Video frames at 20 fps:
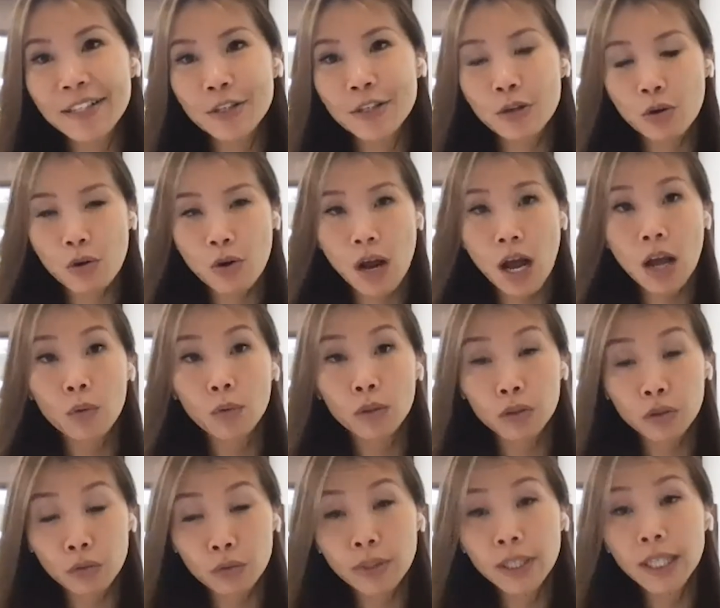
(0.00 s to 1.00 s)
so I
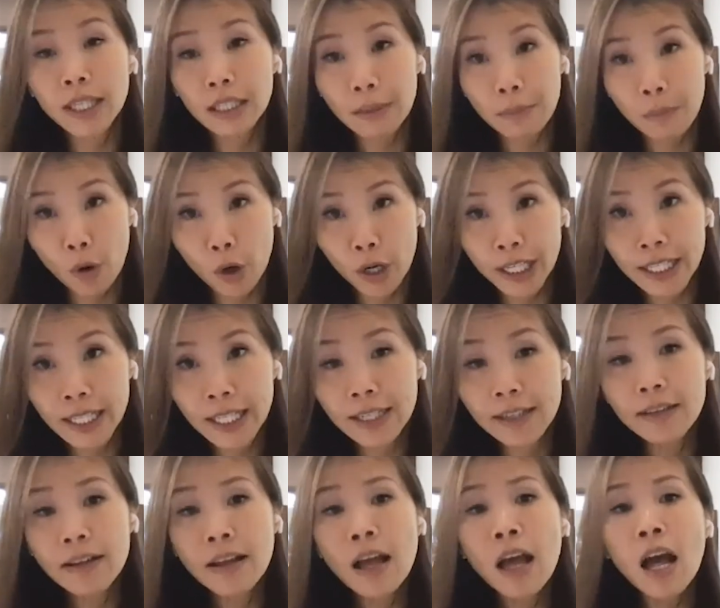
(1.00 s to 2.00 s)
would do it in the morning